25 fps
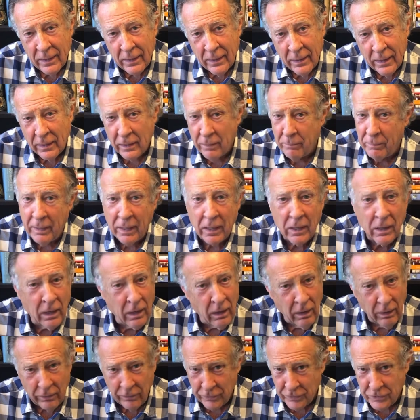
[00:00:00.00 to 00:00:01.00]
than to be
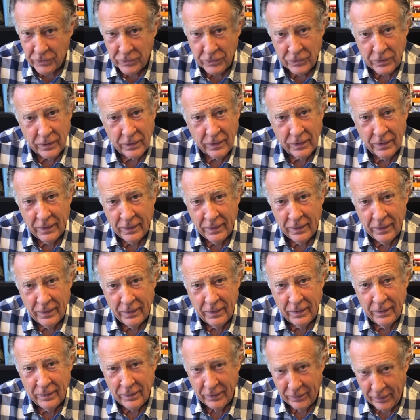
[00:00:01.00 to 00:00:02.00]
close
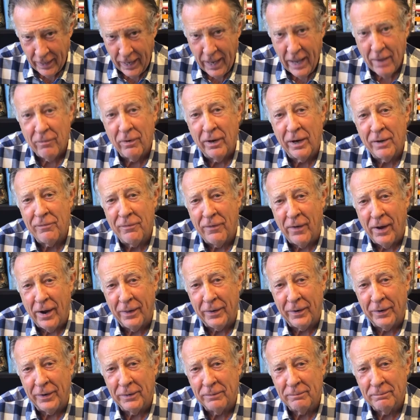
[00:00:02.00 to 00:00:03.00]
to the Heavenly
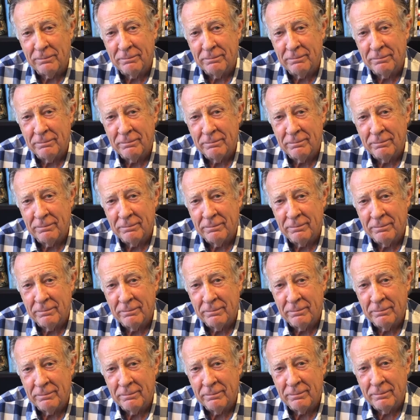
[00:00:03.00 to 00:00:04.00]
Father.
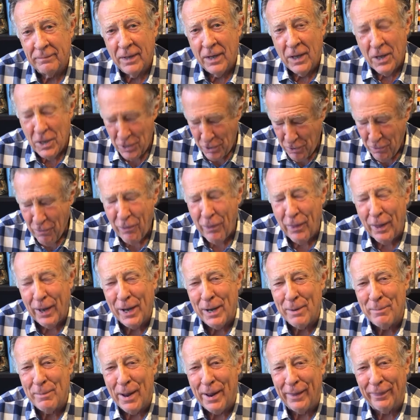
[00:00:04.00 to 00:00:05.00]
You
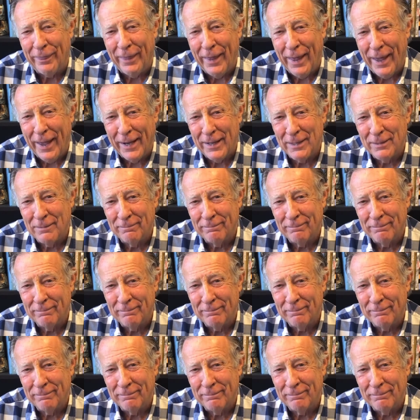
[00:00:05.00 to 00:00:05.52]
think about that.